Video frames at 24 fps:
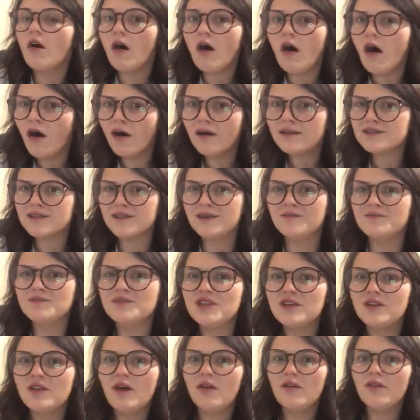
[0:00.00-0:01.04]
awesome,
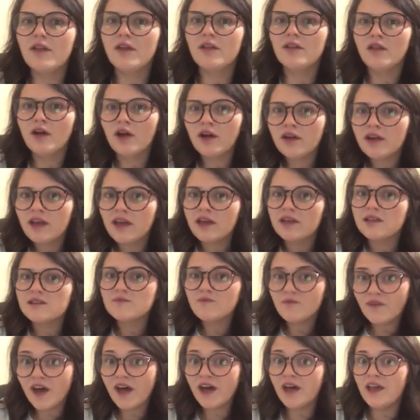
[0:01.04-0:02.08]
to know that learning is
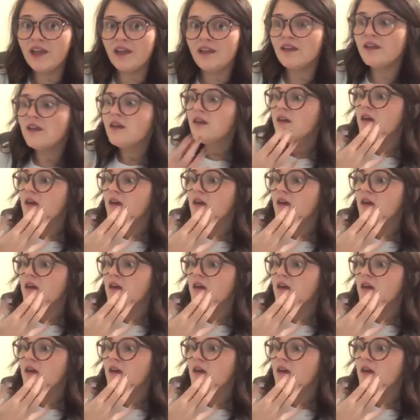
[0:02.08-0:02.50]
fun.